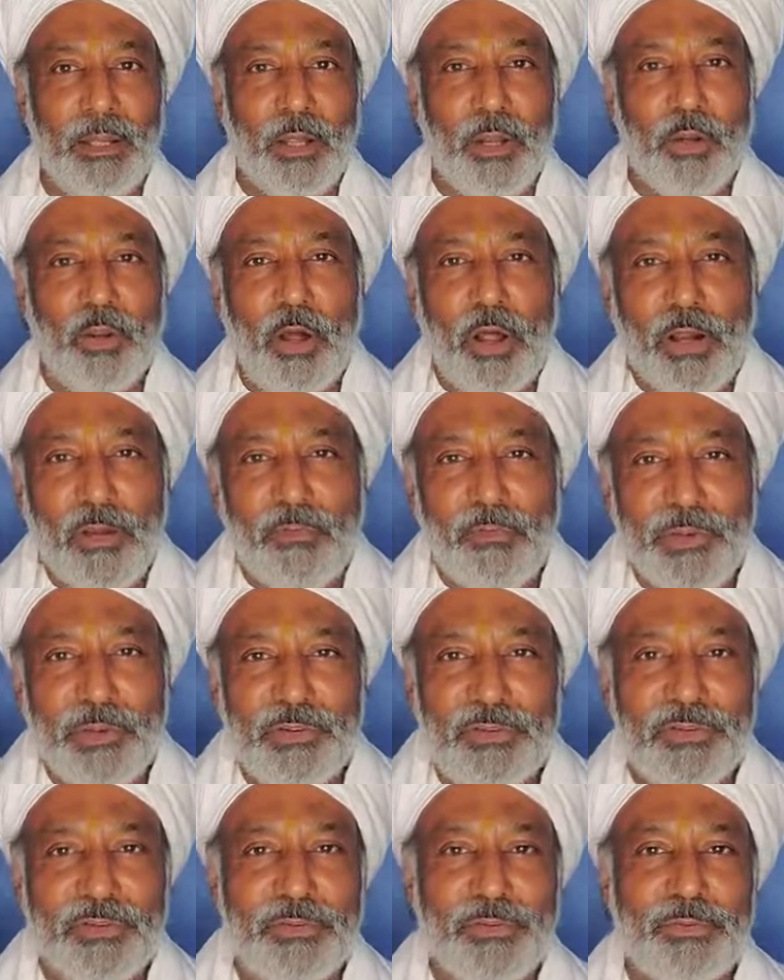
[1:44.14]
Lord
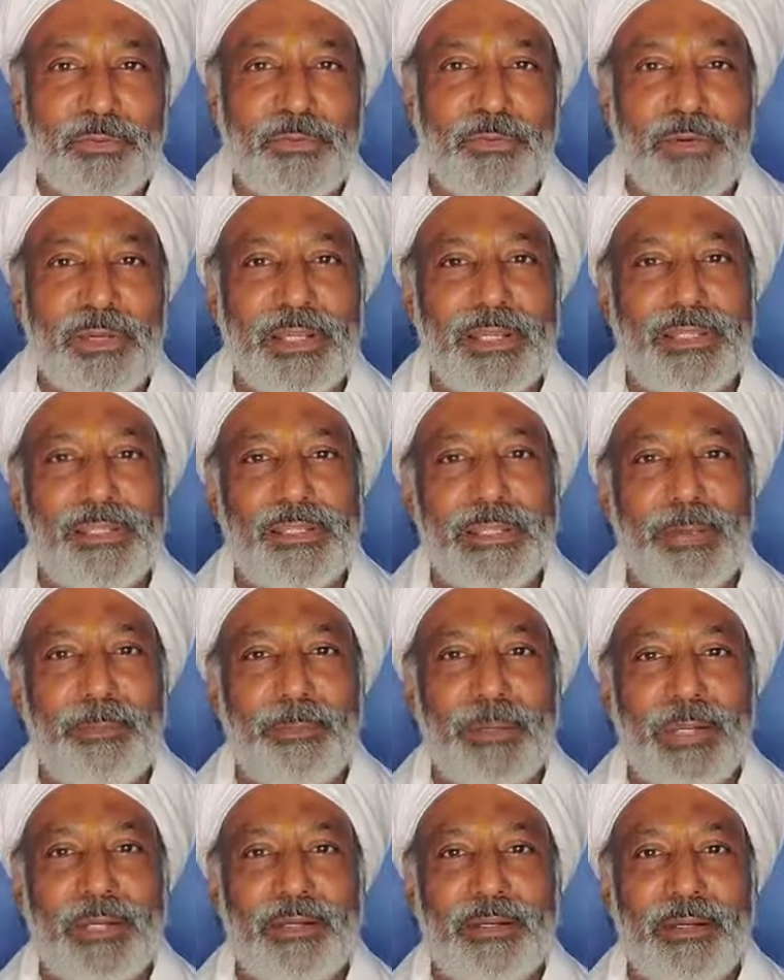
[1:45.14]
Vishnu is
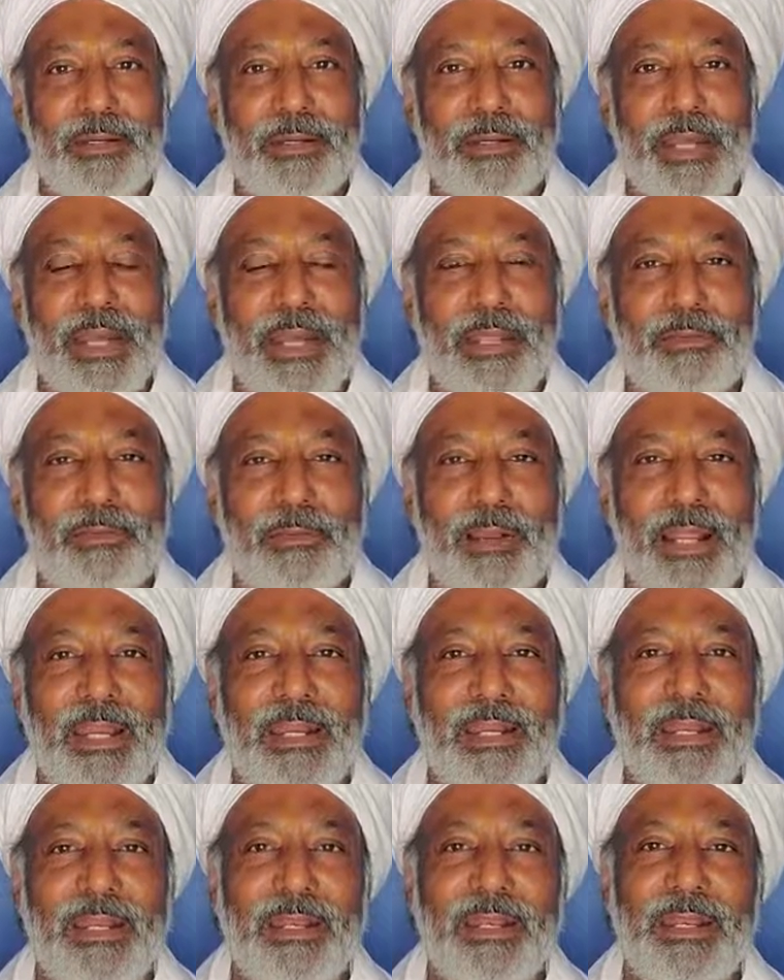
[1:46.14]
depicted as
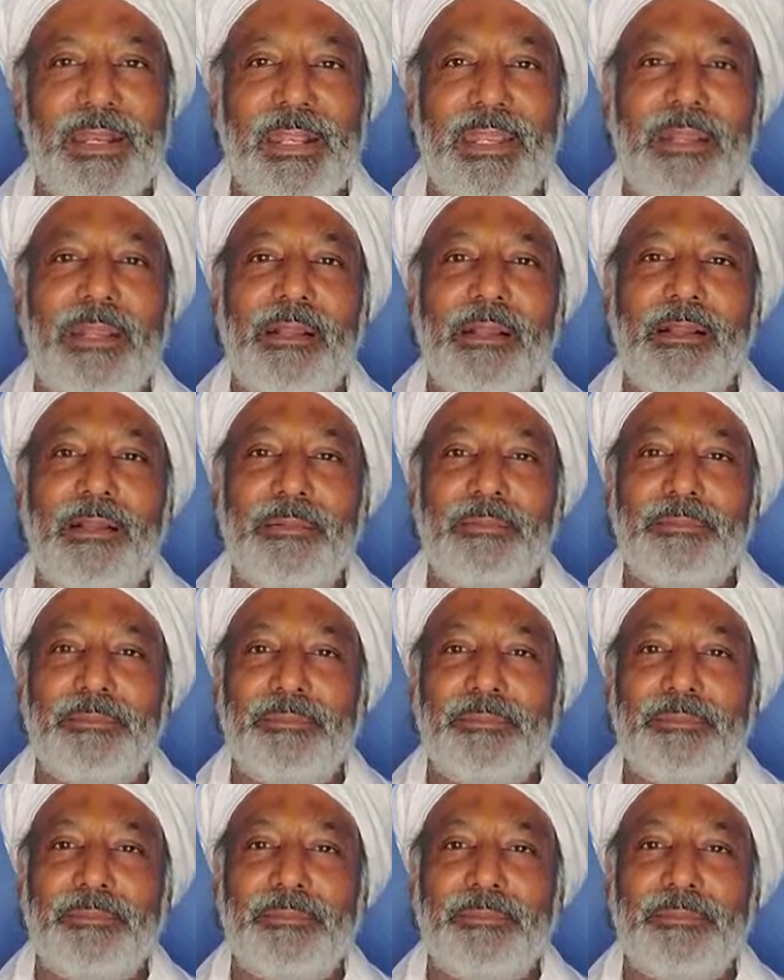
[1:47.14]
riding an eagle.